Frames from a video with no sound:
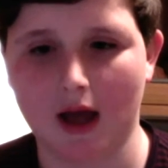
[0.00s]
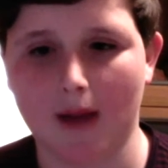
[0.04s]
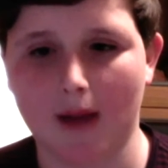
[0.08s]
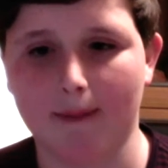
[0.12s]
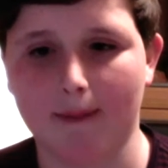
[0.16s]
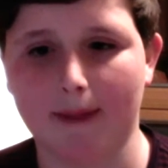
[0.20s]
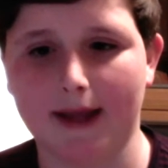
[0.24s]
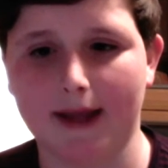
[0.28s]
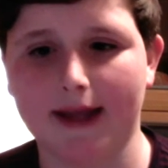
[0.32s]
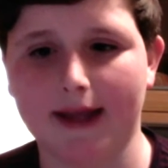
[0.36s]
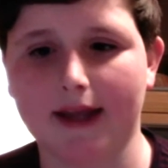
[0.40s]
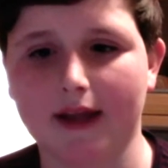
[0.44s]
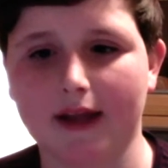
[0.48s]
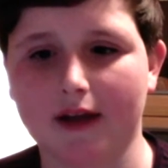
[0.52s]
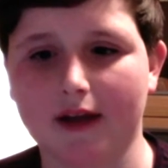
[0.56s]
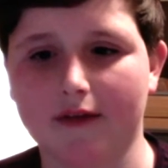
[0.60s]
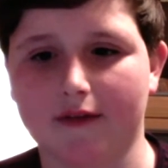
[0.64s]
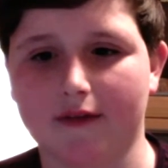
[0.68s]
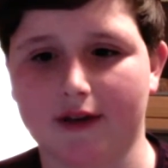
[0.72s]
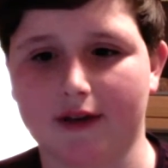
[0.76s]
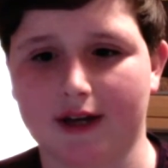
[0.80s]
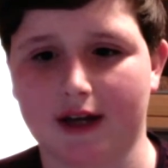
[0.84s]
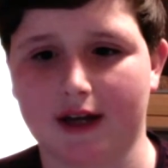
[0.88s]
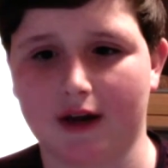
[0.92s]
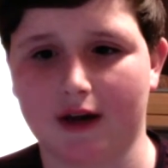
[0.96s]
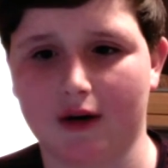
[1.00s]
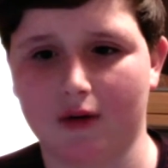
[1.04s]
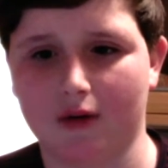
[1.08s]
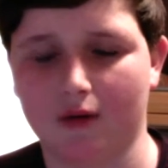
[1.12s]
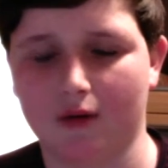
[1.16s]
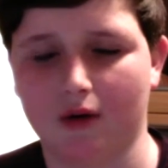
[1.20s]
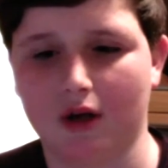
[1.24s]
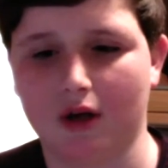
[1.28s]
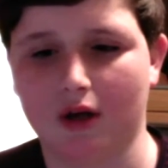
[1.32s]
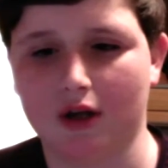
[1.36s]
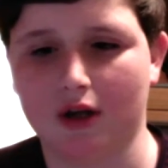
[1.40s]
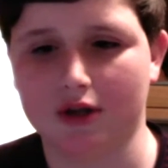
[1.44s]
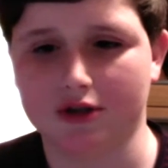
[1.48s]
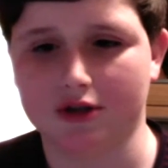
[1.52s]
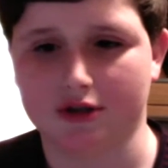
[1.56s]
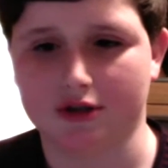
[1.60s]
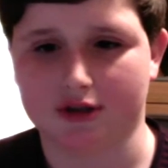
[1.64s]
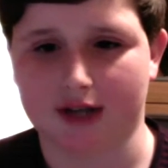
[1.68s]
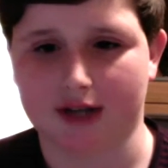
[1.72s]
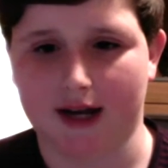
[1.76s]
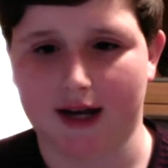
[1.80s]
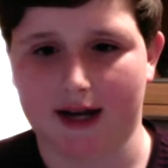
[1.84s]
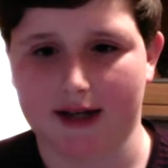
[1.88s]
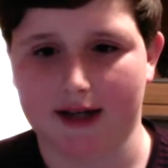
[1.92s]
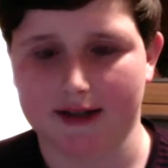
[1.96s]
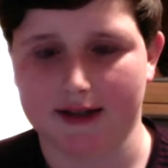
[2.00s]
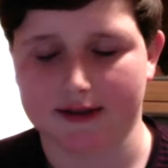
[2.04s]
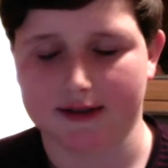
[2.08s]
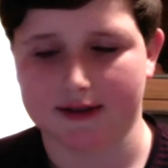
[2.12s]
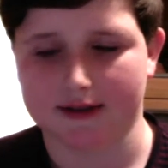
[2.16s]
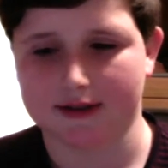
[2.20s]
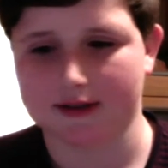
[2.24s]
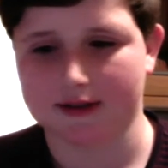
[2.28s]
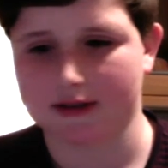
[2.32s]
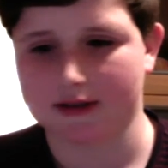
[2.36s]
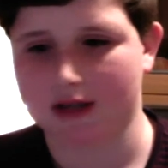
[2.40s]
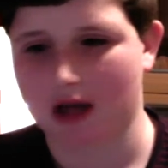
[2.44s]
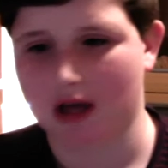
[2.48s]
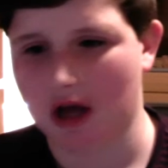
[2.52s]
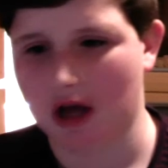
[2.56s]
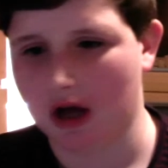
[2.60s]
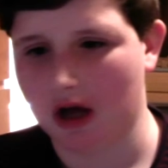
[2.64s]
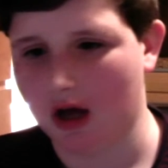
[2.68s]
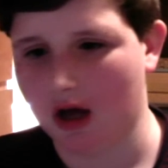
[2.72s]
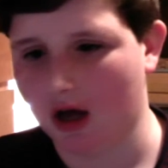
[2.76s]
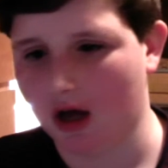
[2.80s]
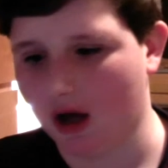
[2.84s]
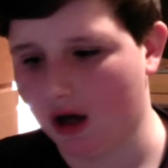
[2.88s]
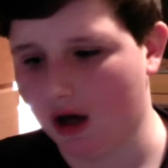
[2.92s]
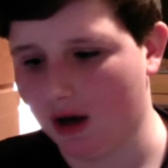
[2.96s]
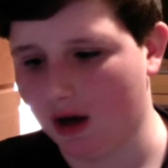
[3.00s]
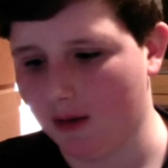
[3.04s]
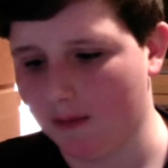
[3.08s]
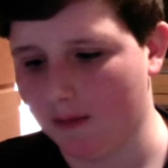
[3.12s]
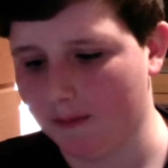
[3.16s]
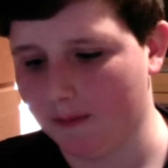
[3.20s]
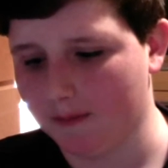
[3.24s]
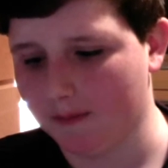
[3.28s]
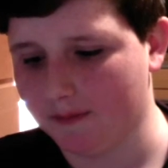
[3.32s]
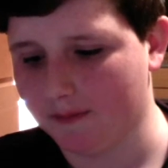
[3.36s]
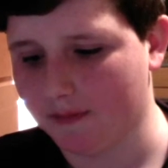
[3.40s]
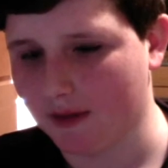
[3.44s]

making a video such as um,